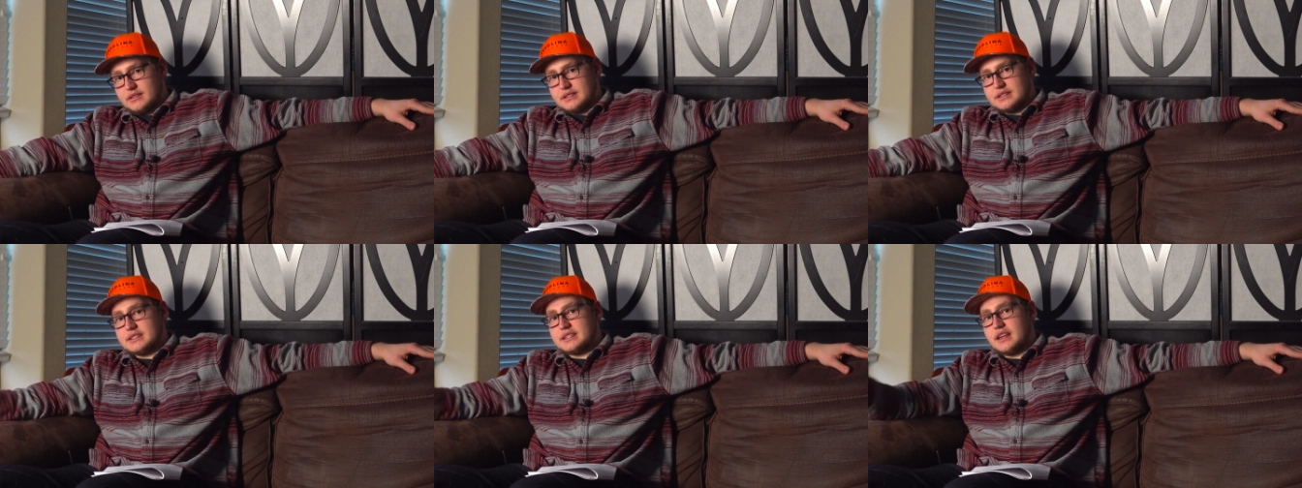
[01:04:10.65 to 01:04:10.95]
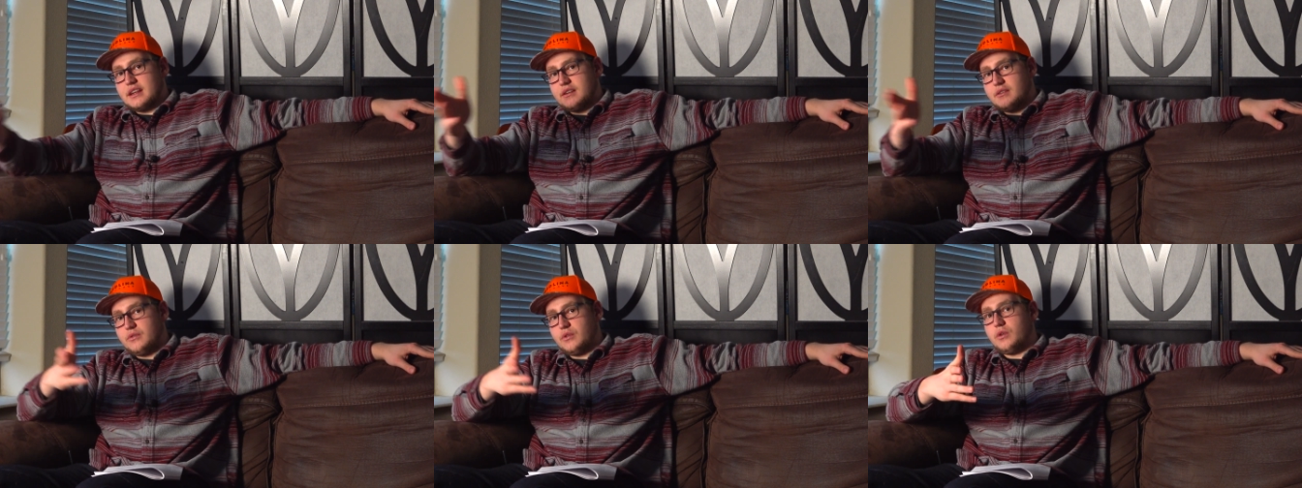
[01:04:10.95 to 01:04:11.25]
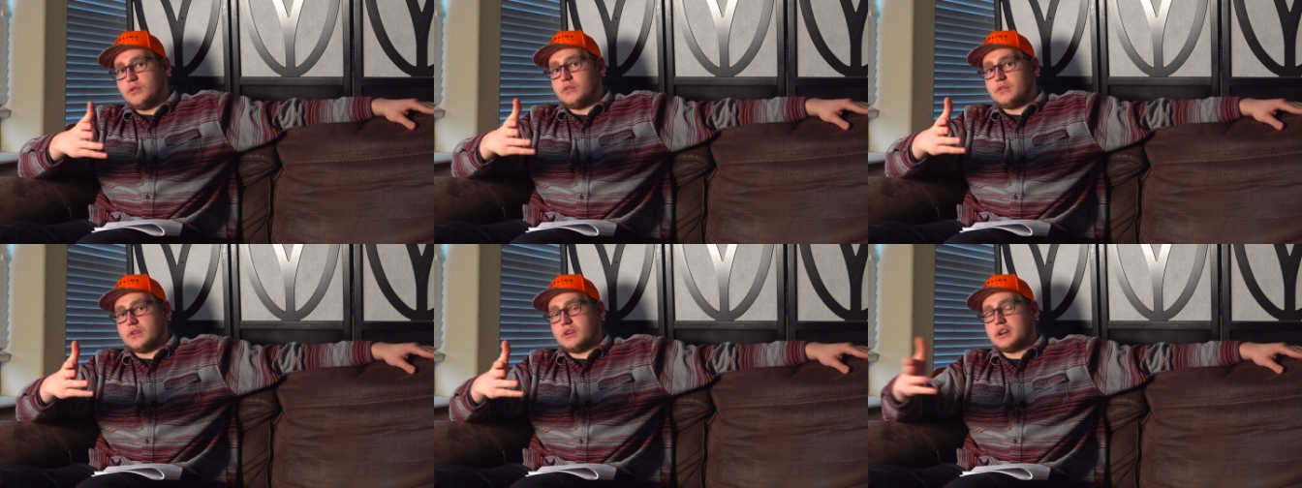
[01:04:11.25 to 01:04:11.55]
instead of
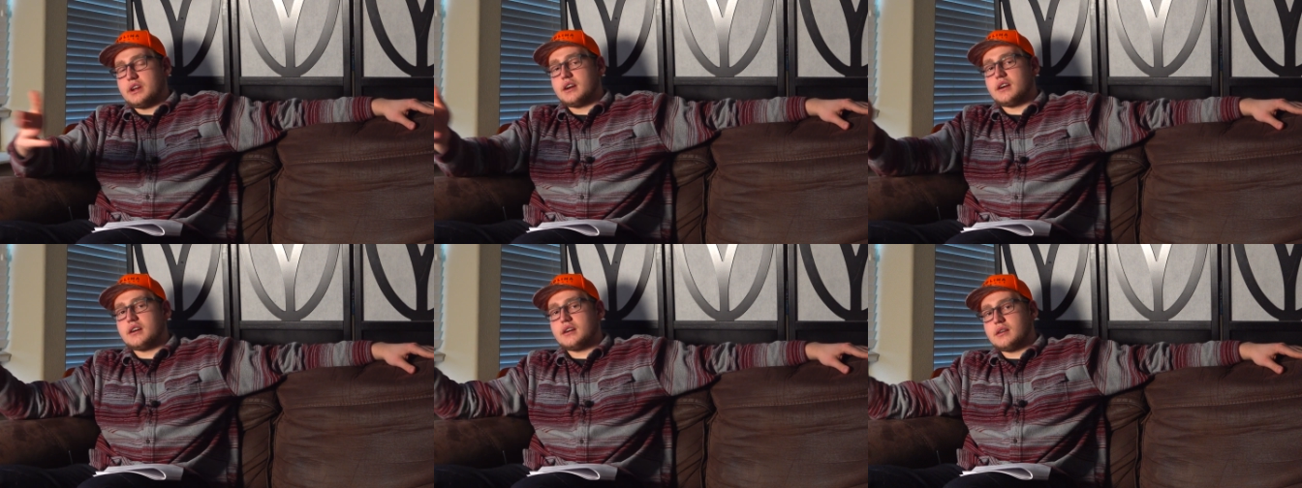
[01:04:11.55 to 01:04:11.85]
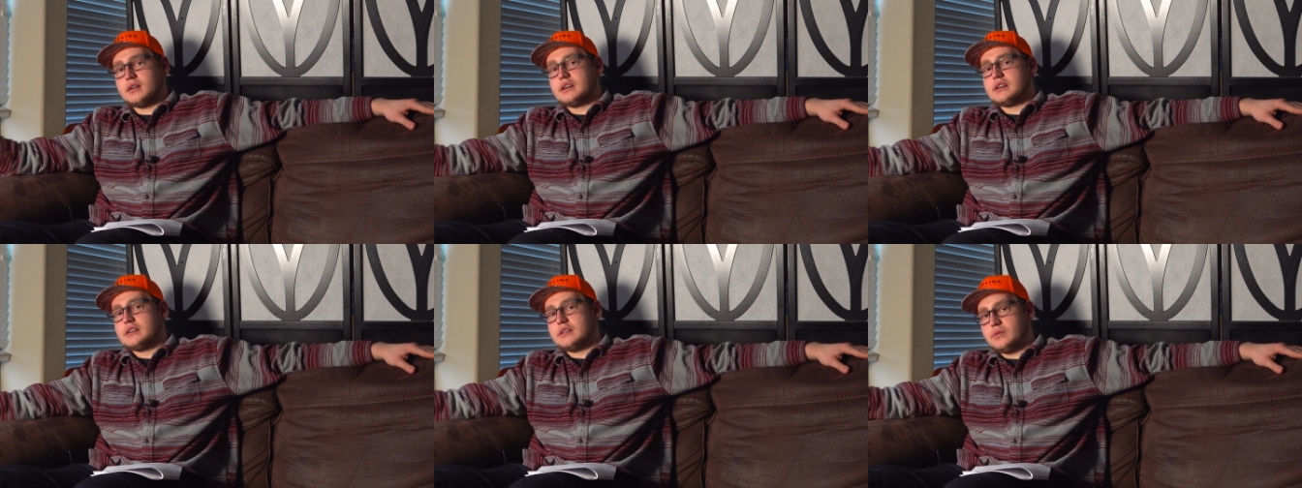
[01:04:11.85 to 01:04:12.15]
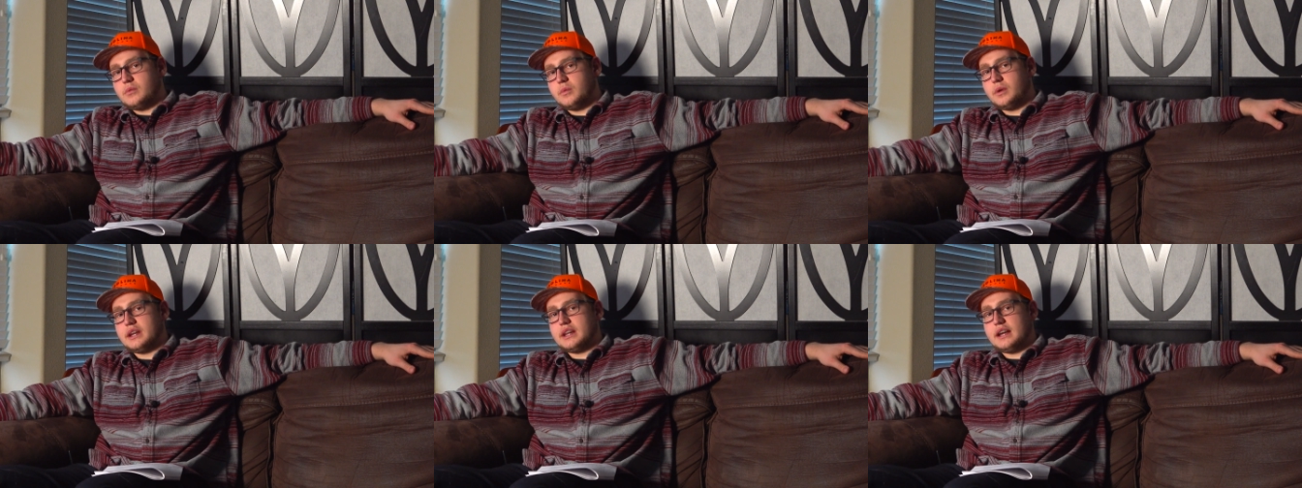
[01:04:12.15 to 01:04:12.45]
over here,
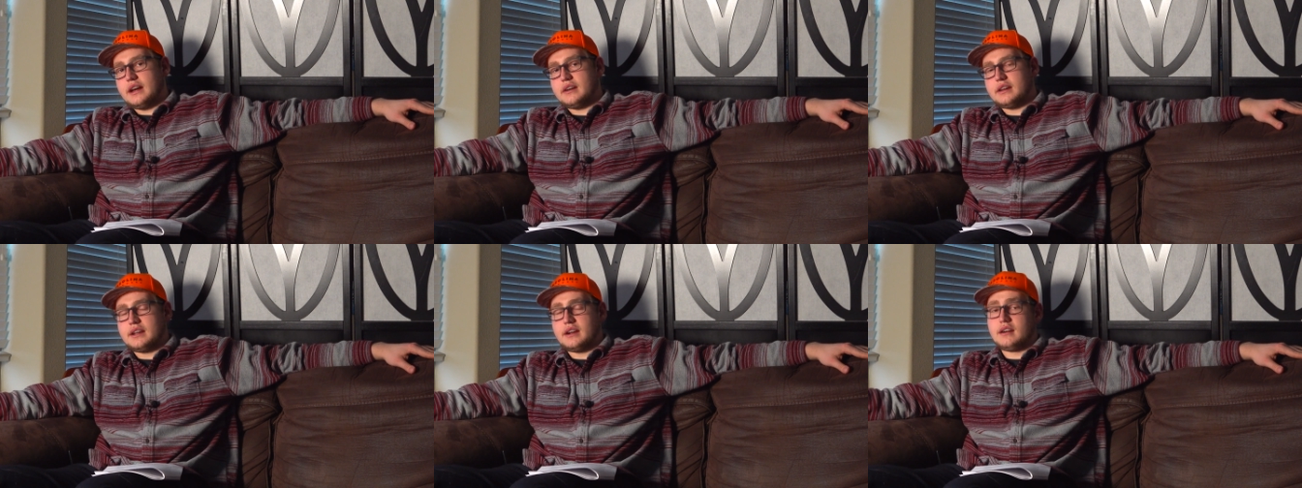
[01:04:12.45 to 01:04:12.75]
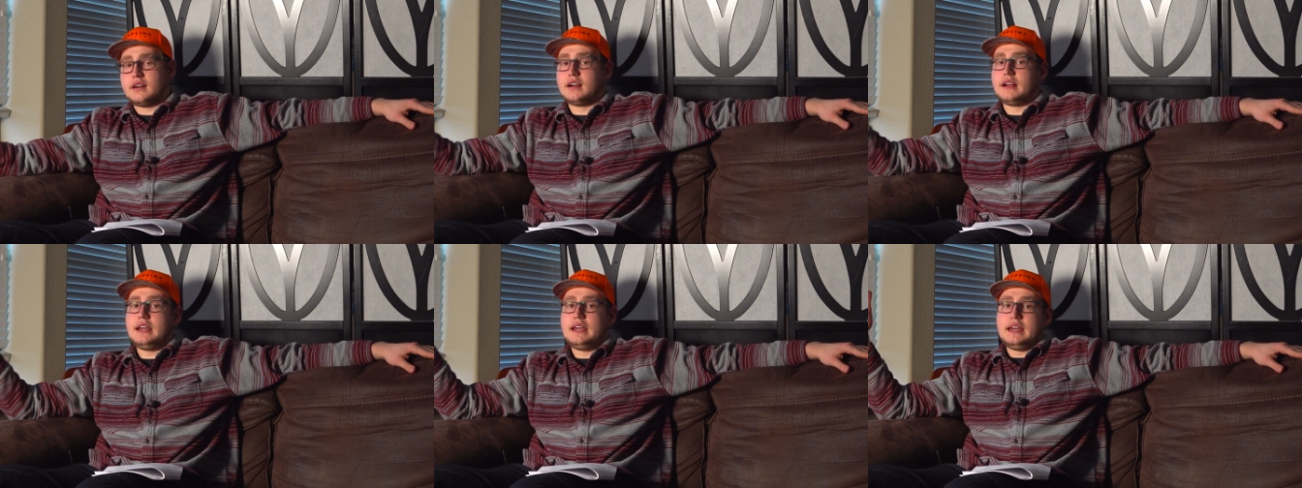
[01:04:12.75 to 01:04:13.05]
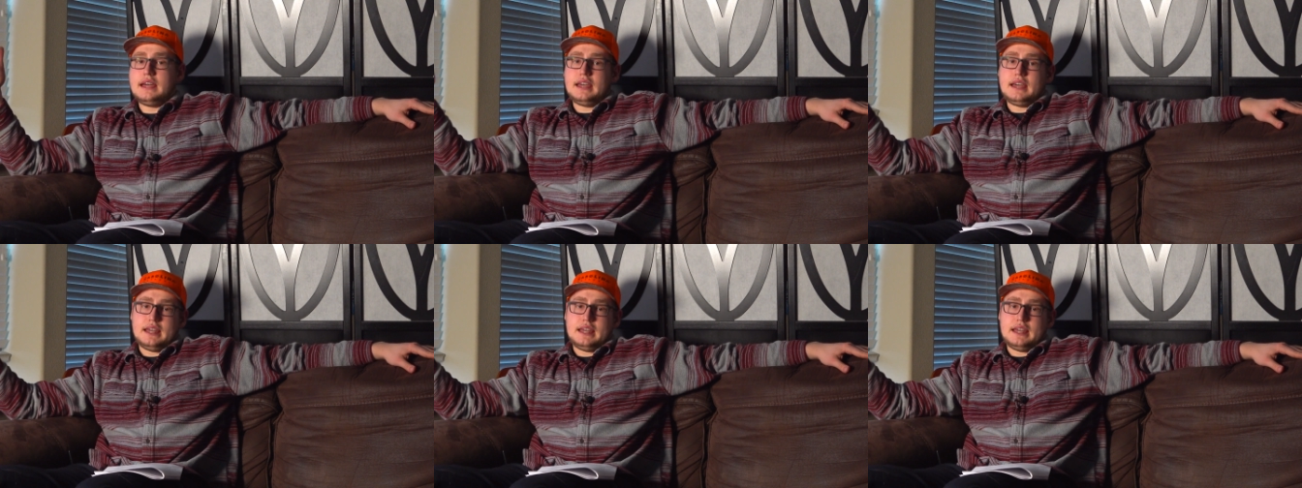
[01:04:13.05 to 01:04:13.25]
way down here.